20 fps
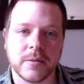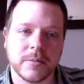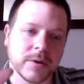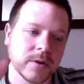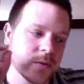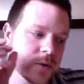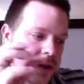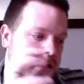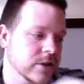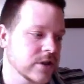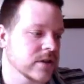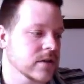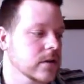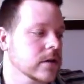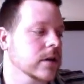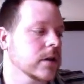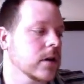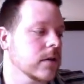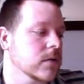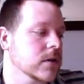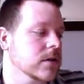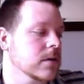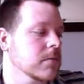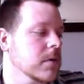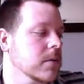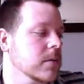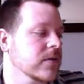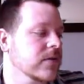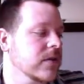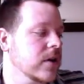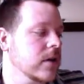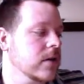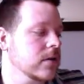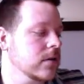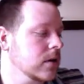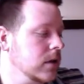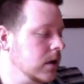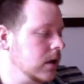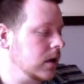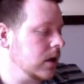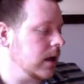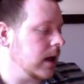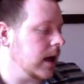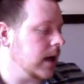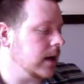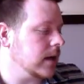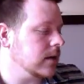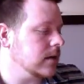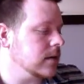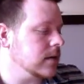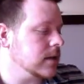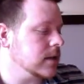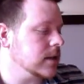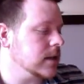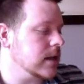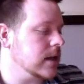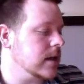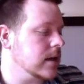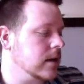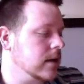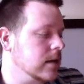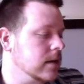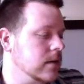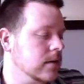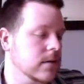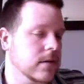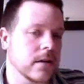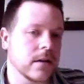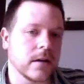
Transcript: but also just looking over to the mobile phone and seeing it,